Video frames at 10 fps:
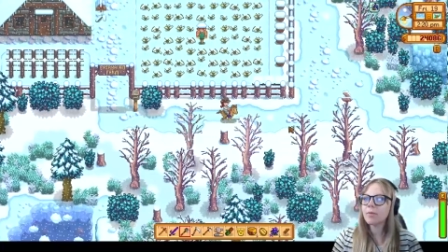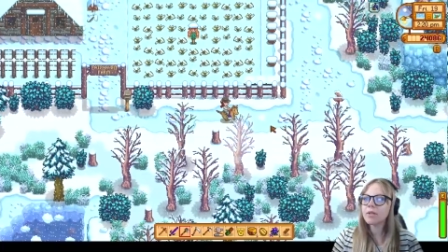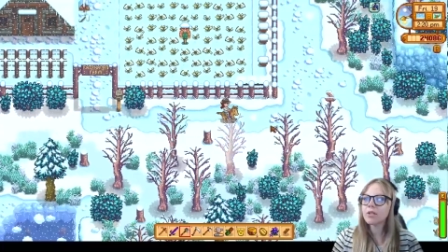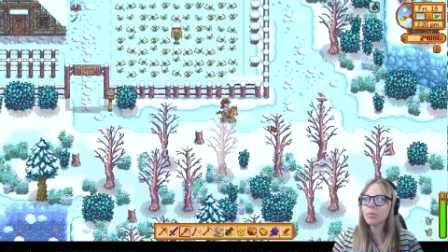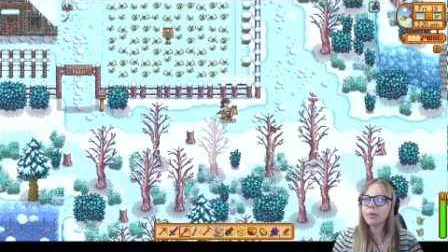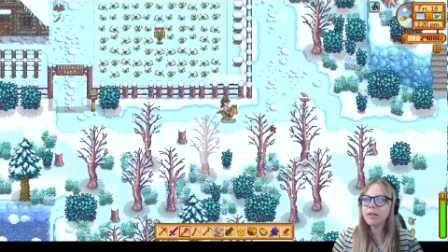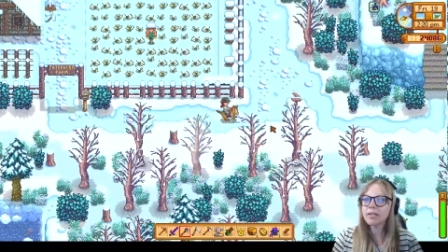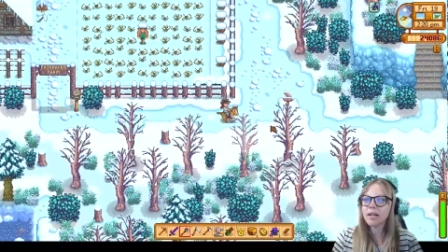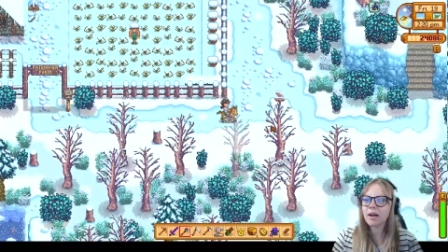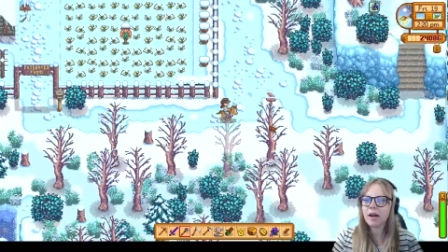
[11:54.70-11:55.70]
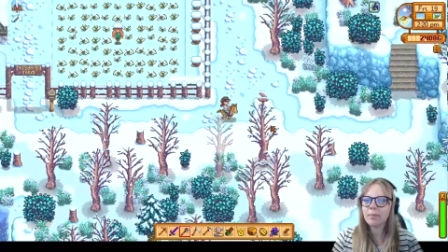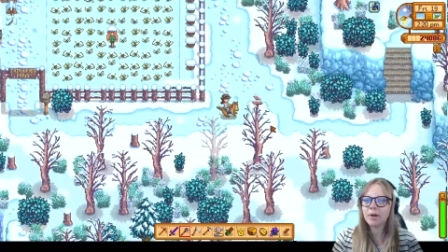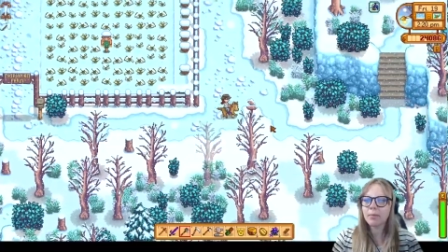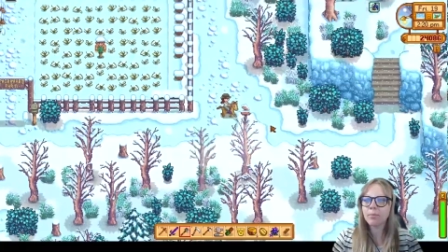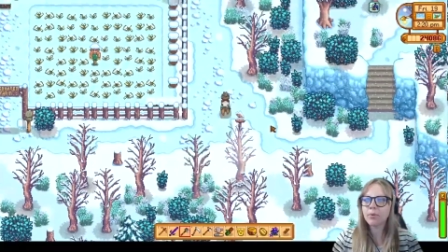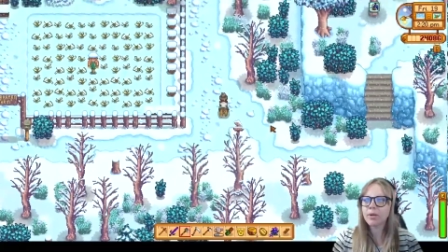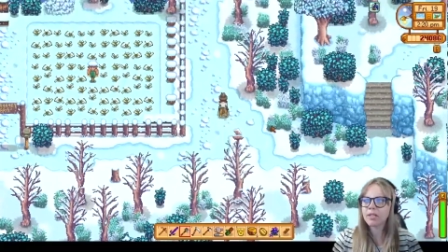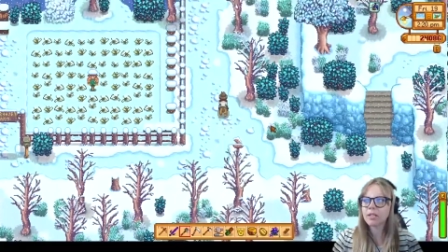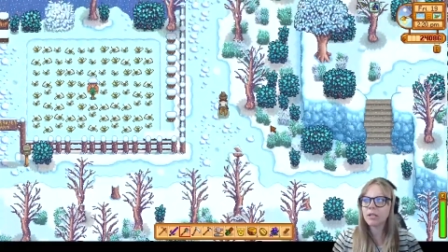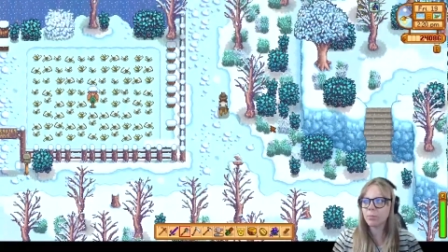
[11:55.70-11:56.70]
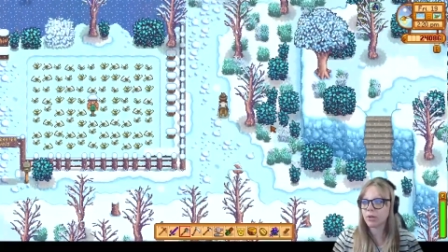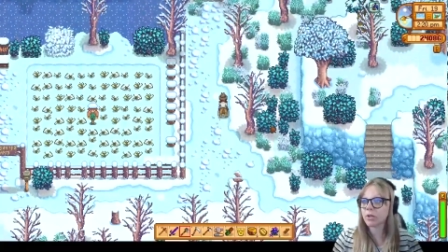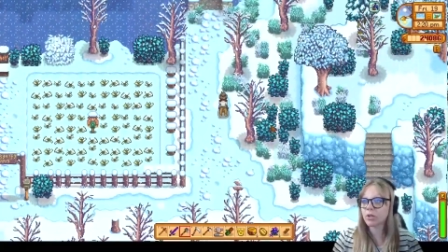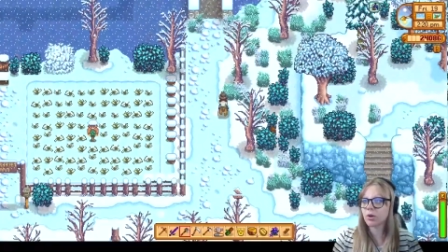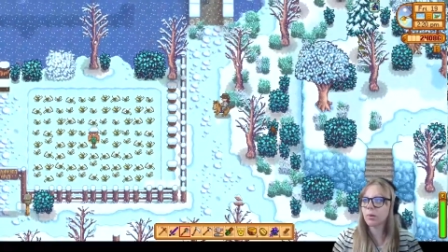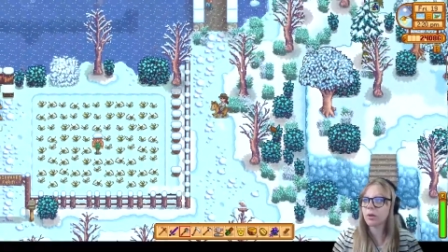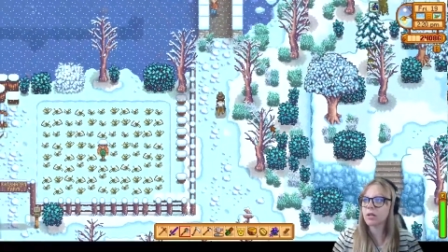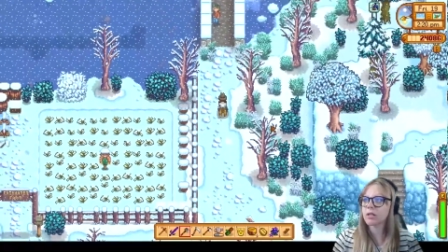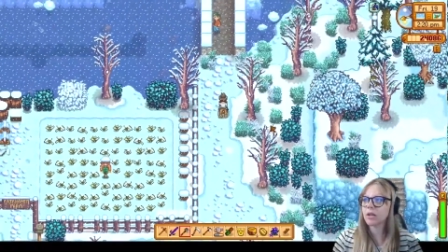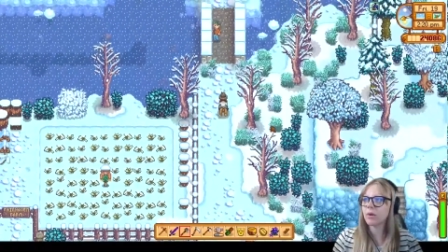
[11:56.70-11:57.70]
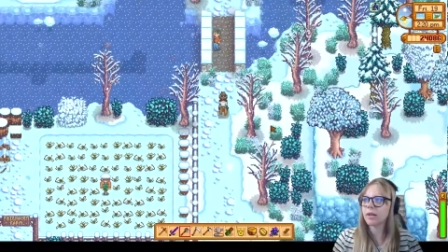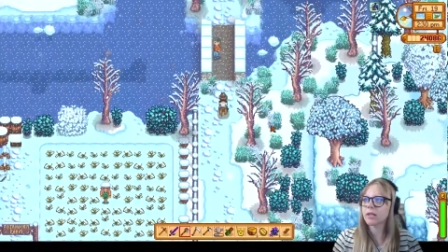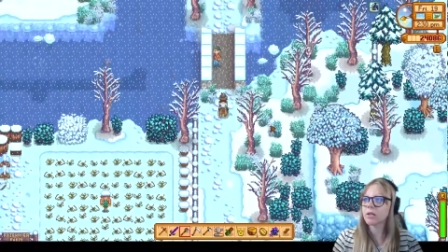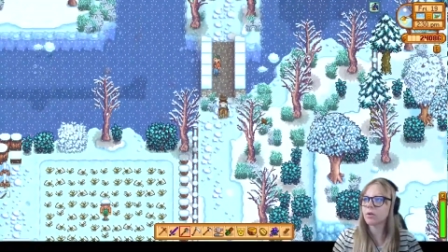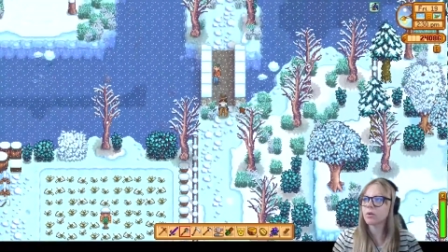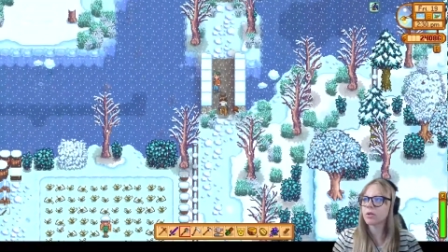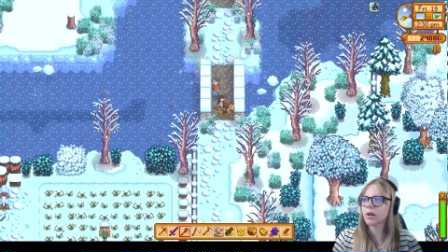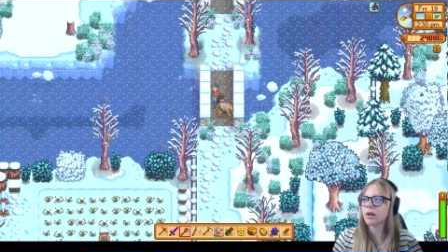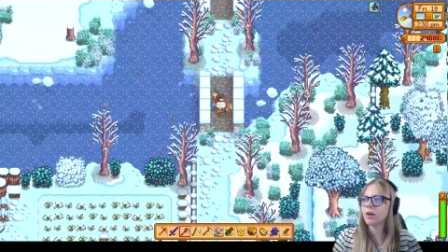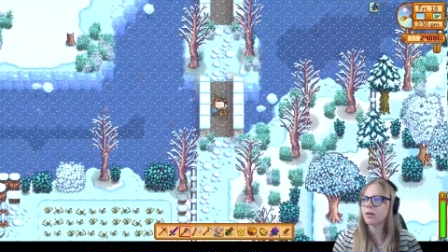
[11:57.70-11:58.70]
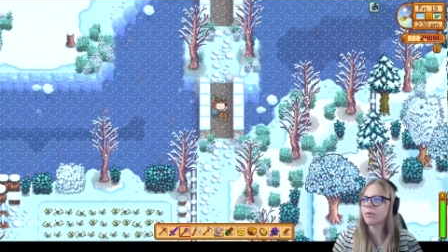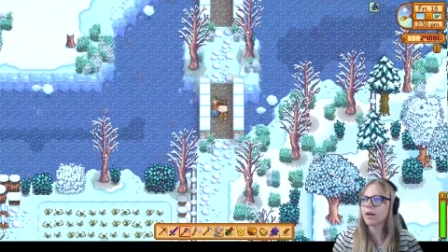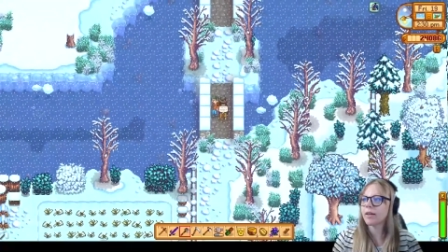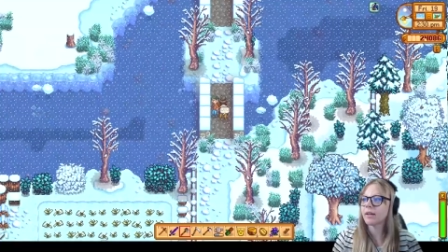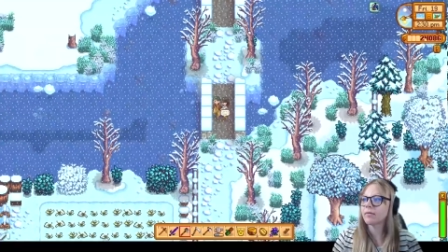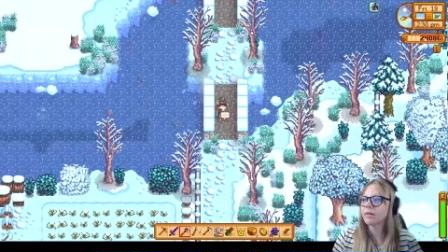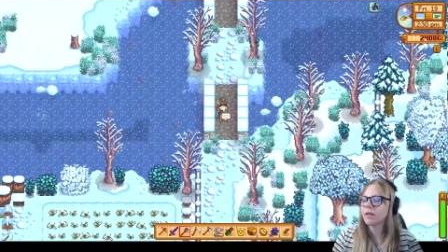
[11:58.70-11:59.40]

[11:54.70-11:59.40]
I would stop in and say hi, but I'm pretty, pretty sure I'm going to see you at the saloon tonight. Oh, you're right there.